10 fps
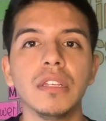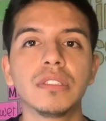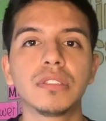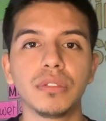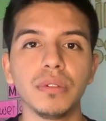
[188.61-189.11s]

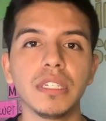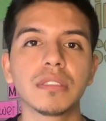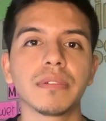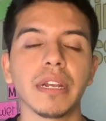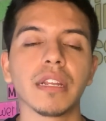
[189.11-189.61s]

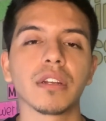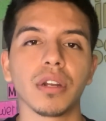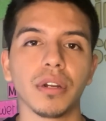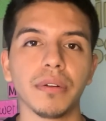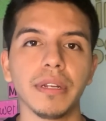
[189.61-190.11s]
students were
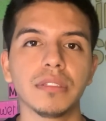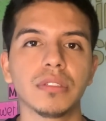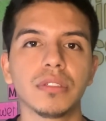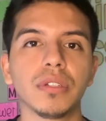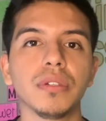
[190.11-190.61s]

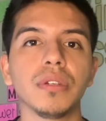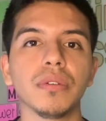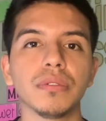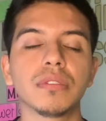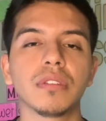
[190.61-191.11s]
encouraged to
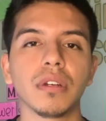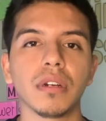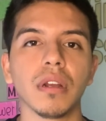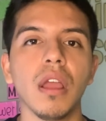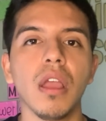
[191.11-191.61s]
use
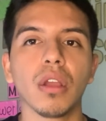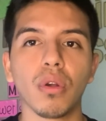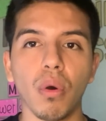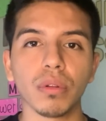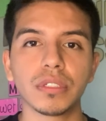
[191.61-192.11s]
their
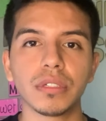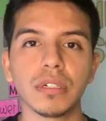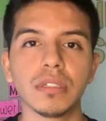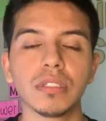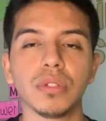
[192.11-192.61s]

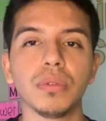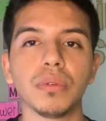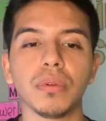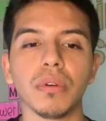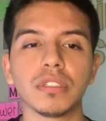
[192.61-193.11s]
culture
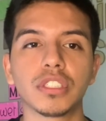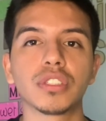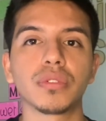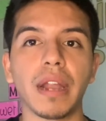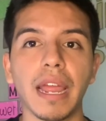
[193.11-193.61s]
to
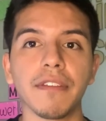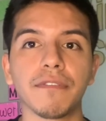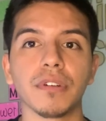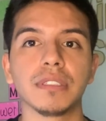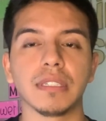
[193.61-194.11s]

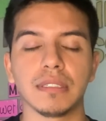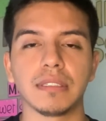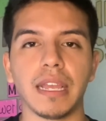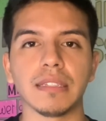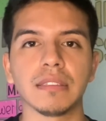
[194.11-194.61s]
strive for
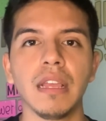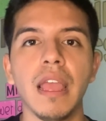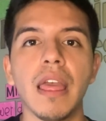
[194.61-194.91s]
success.